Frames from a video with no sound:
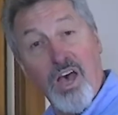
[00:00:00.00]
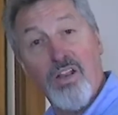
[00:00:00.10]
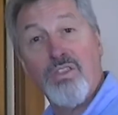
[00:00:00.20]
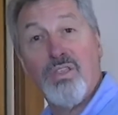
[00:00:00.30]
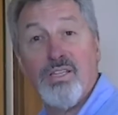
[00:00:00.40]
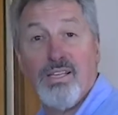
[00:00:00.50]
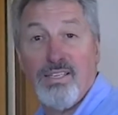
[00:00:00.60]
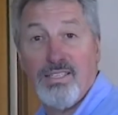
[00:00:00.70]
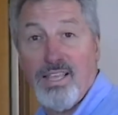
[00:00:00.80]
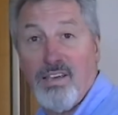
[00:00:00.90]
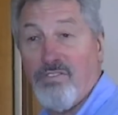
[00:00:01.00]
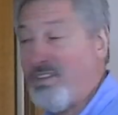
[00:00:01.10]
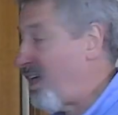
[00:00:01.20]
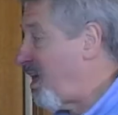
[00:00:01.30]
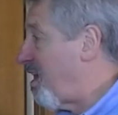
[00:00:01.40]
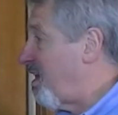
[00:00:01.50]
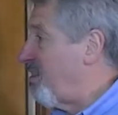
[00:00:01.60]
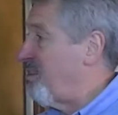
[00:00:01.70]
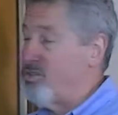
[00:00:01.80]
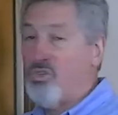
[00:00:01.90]
only thing that is left are
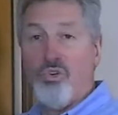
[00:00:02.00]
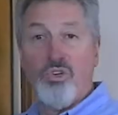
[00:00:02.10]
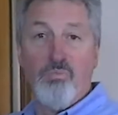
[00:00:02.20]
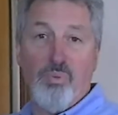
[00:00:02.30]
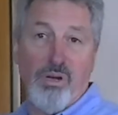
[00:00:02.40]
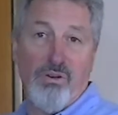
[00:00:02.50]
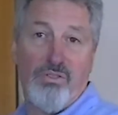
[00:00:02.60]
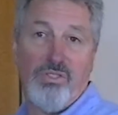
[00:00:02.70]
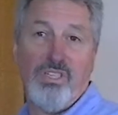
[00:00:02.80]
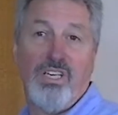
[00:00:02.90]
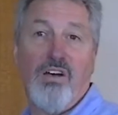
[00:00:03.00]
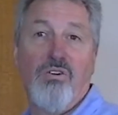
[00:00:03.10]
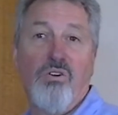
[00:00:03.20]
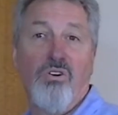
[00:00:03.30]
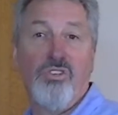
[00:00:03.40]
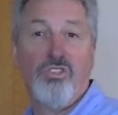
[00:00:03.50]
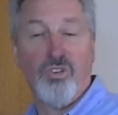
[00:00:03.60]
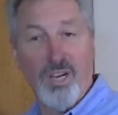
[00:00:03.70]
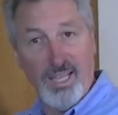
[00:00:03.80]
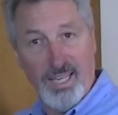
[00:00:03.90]
the two components that go on the
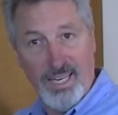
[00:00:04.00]
trailing